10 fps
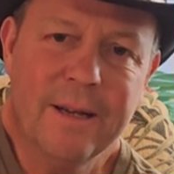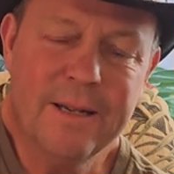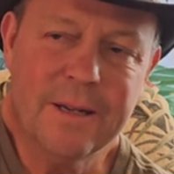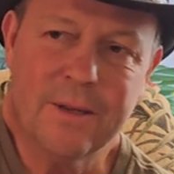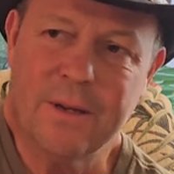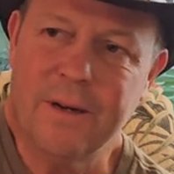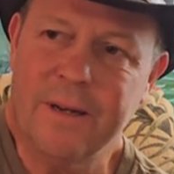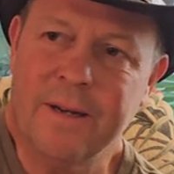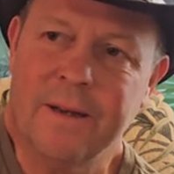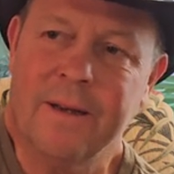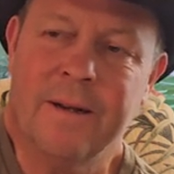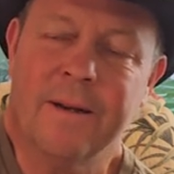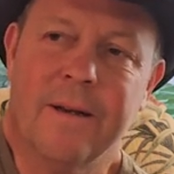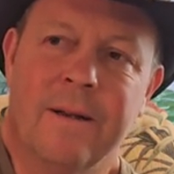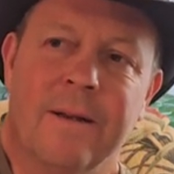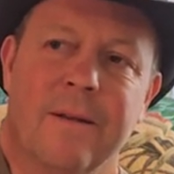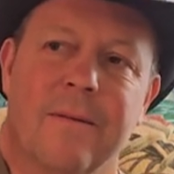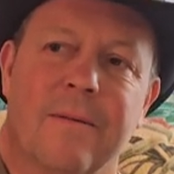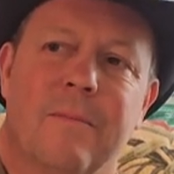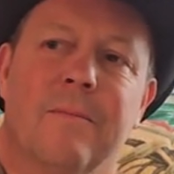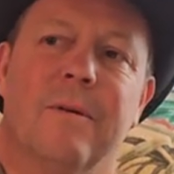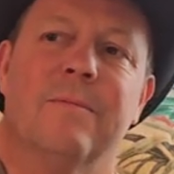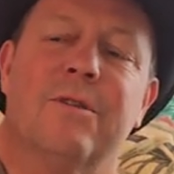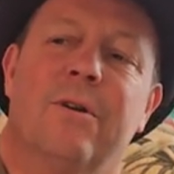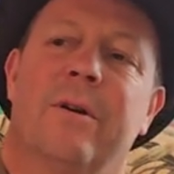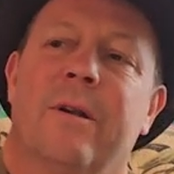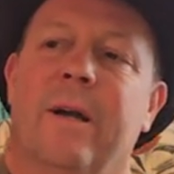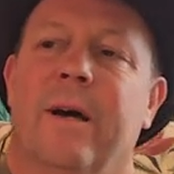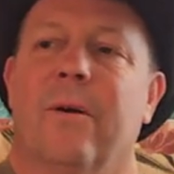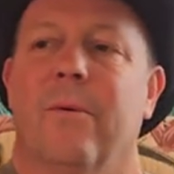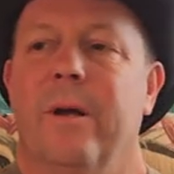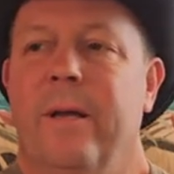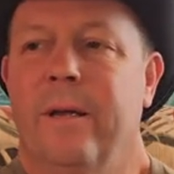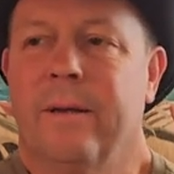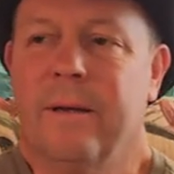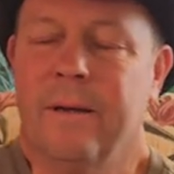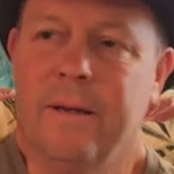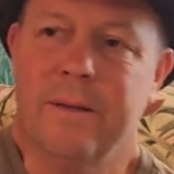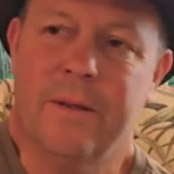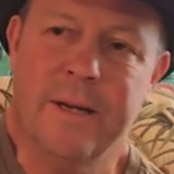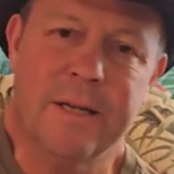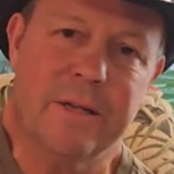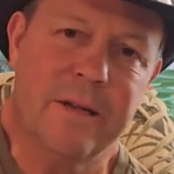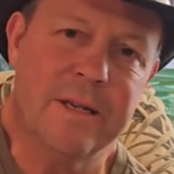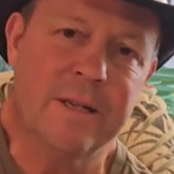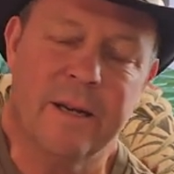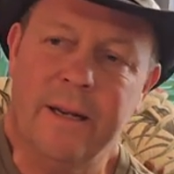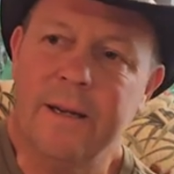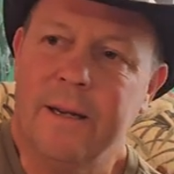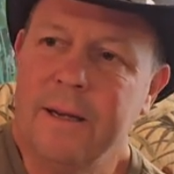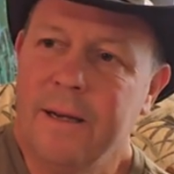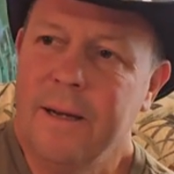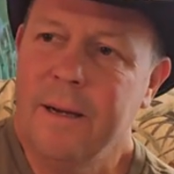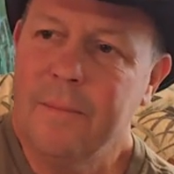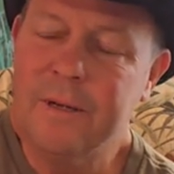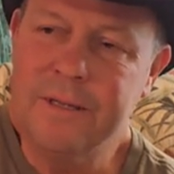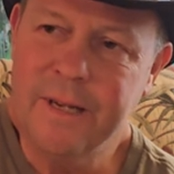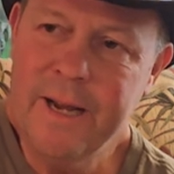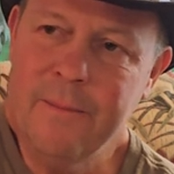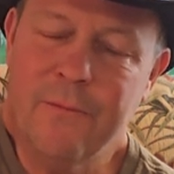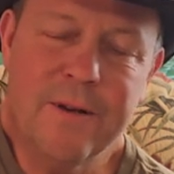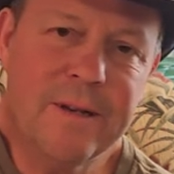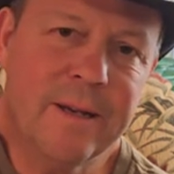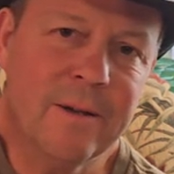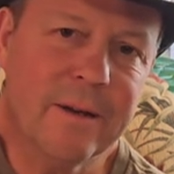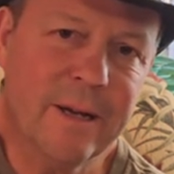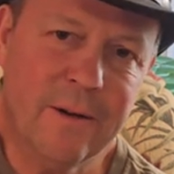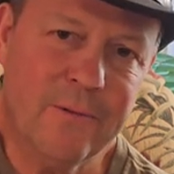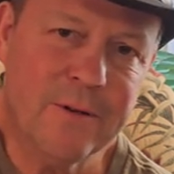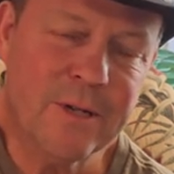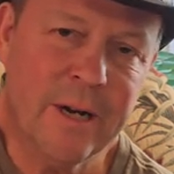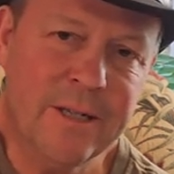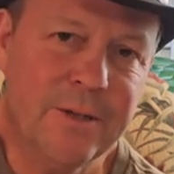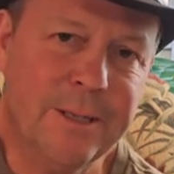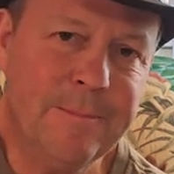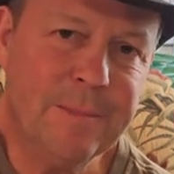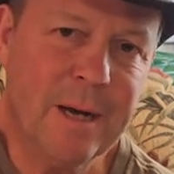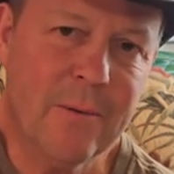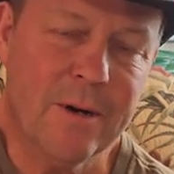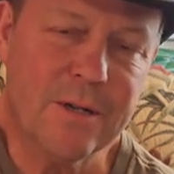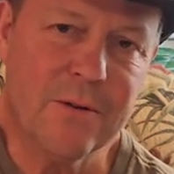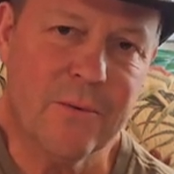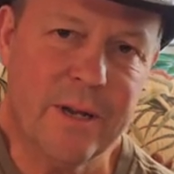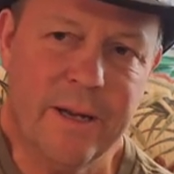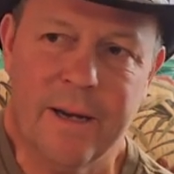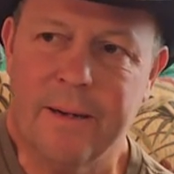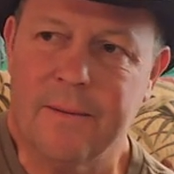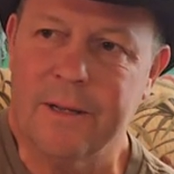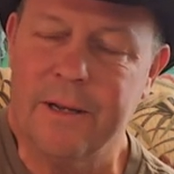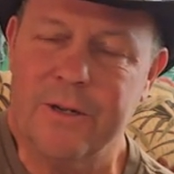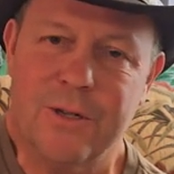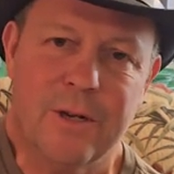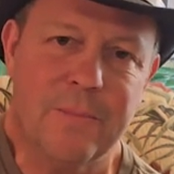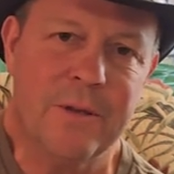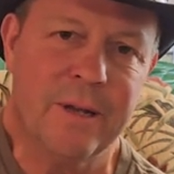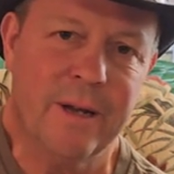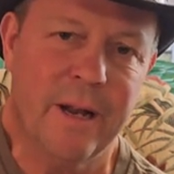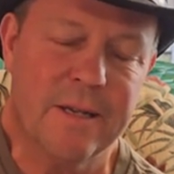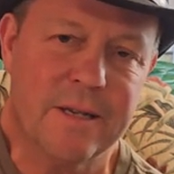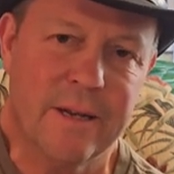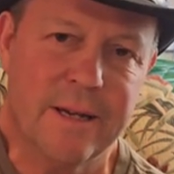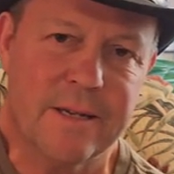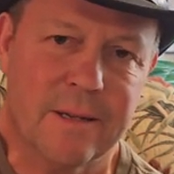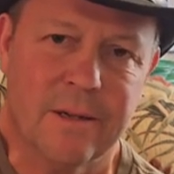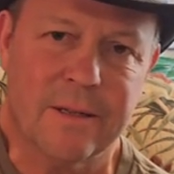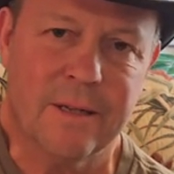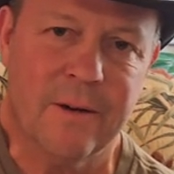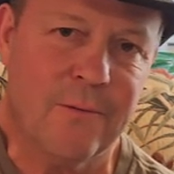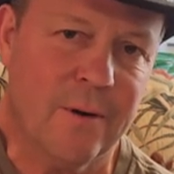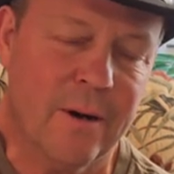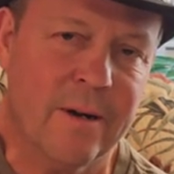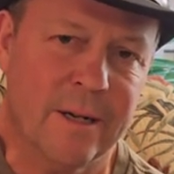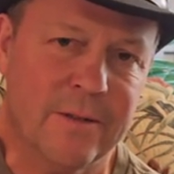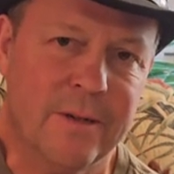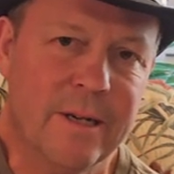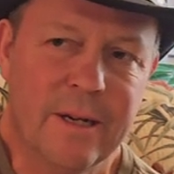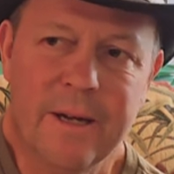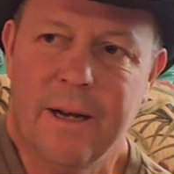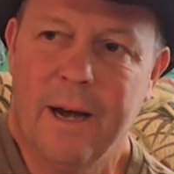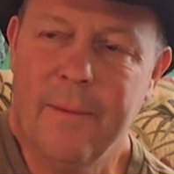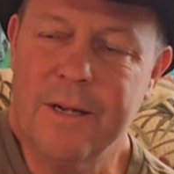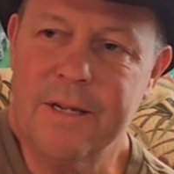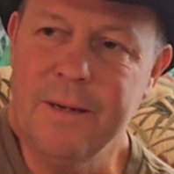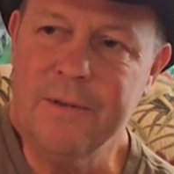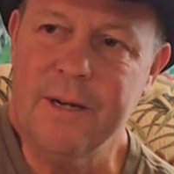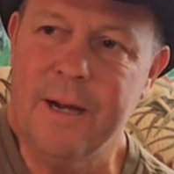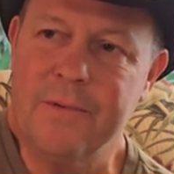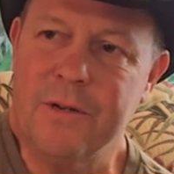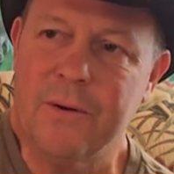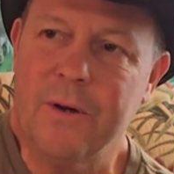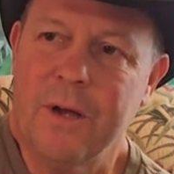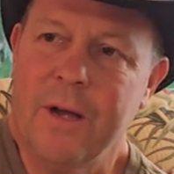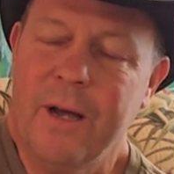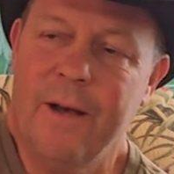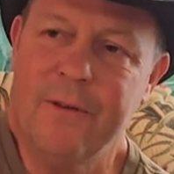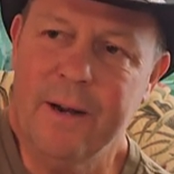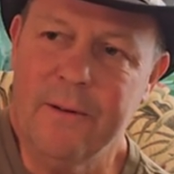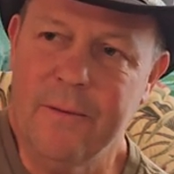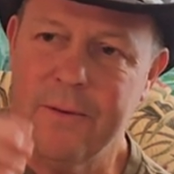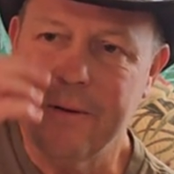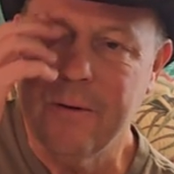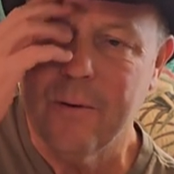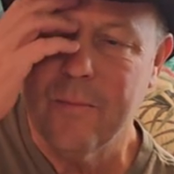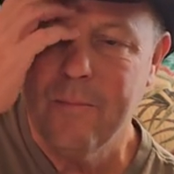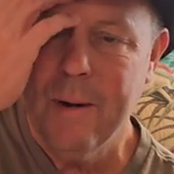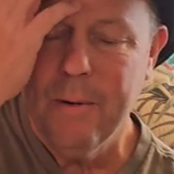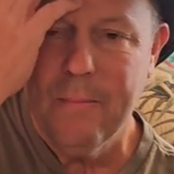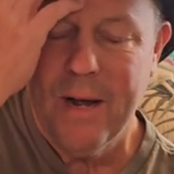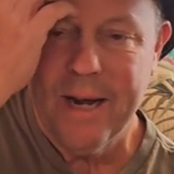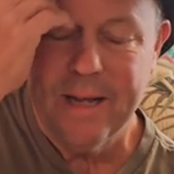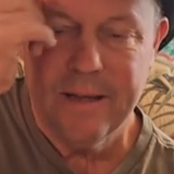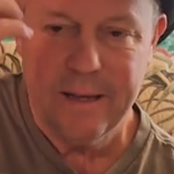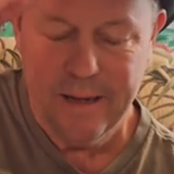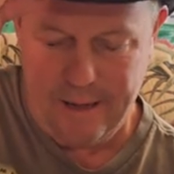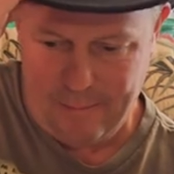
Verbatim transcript: He's a thug in a in a in a certain kind of way, and uh, and things that he's done. But damn, if he doesn't look out for his country. I wish that we had leadership in the United States that looked out for our country. I mean, sometimes, you know, have you ever, you know, remember back in the uh,